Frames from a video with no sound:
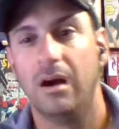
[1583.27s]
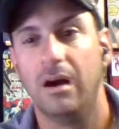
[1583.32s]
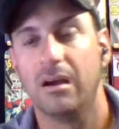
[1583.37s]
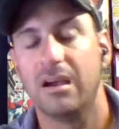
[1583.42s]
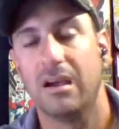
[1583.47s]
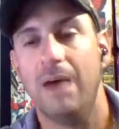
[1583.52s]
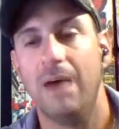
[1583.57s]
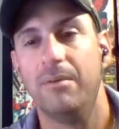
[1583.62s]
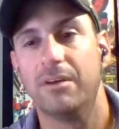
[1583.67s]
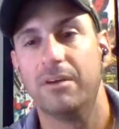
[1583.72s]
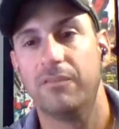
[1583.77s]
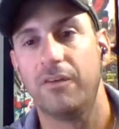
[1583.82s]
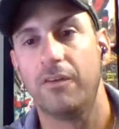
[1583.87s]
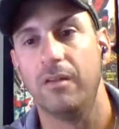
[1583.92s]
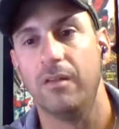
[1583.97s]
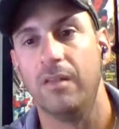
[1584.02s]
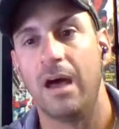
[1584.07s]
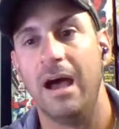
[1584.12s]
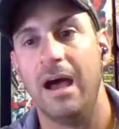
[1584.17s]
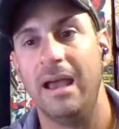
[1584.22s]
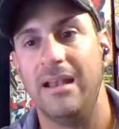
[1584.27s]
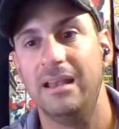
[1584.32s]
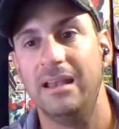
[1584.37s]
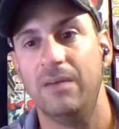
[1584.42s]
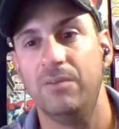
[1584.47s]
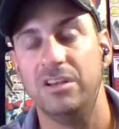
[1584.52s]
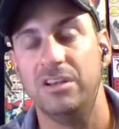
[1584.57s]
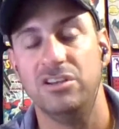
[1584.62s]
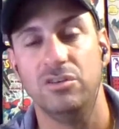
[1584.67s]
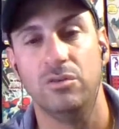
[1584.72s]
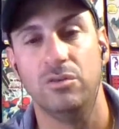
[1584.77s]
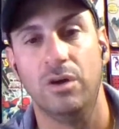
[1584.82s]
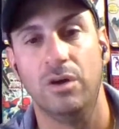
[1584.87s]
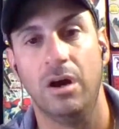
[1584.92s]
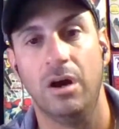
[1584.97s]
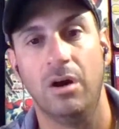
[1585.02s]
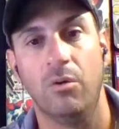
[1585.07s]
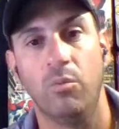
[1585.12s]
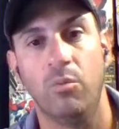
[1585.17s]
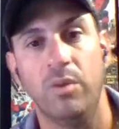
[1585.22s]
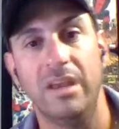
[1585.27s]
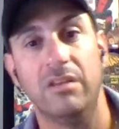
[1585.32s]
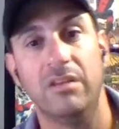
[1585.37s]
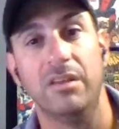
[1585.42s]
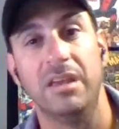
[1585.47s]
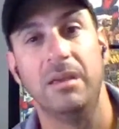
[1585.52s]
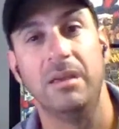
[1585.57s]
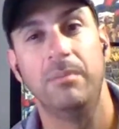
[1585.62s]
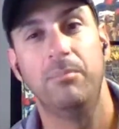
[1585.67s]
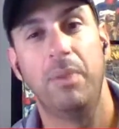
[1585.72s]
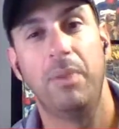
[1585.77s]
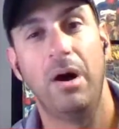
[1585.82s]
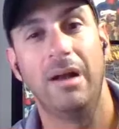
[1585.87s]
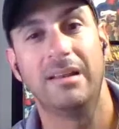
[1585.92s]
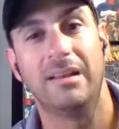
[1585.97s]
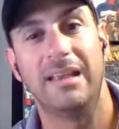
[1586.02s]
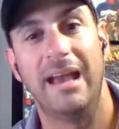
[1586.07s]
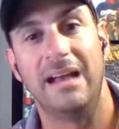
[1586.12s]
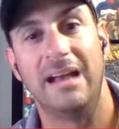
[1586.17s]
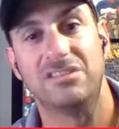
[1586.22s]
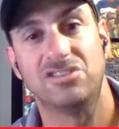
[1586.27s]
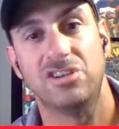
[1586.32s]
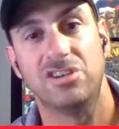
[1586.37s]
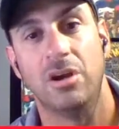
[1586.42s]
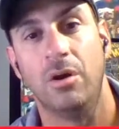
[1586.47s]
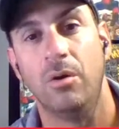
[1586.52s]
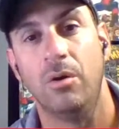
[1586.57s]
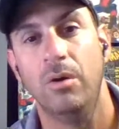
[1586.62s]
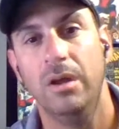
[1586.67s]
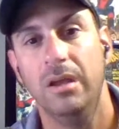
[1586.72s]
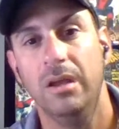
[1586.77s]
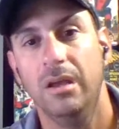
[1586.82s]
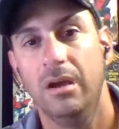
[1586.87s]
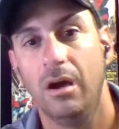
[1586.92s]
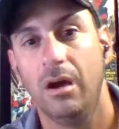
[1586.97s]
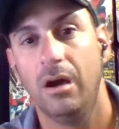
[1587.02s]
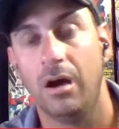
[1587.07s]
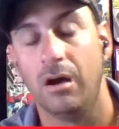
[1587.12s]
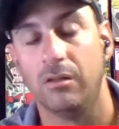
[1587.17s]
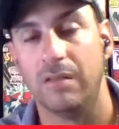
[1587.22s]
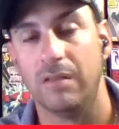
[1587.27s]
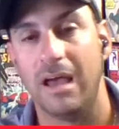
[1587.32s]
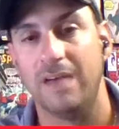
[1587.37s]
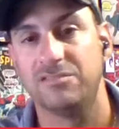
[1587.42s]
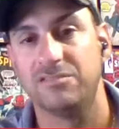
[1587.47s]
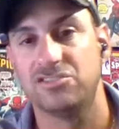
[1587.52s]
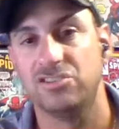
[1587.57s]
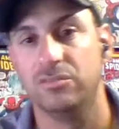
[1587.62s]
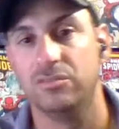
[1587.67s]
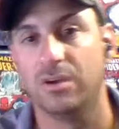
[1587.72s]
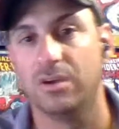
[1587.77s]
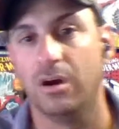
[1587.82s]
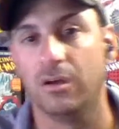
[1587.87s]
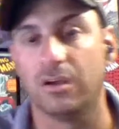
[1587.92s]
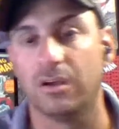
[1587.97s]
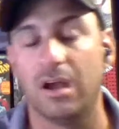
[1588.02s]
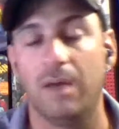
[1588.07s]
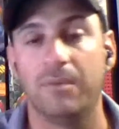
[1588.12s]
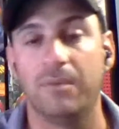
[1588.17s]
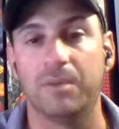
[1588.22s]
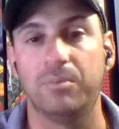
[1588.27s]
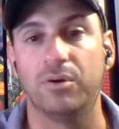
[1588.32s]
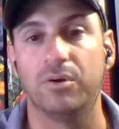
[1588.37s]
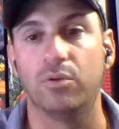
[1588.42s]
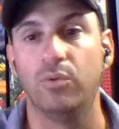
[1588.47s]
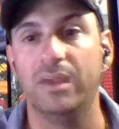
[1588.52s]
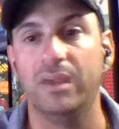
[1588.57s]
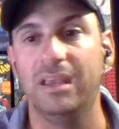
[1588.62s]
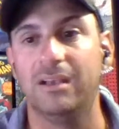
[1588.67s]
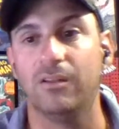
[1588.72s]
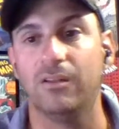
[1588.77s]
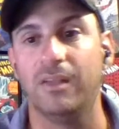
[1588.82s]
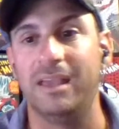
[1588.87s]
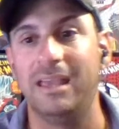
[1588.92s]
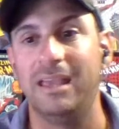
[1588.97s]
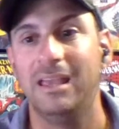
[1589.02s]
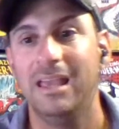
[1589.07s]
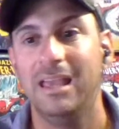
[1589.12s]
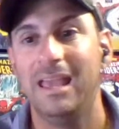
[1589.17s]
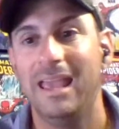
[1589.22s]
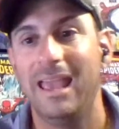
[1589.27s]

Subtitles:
Comic Frontline, and we do a weekly podcast show, live stream called Comic Book Weekly.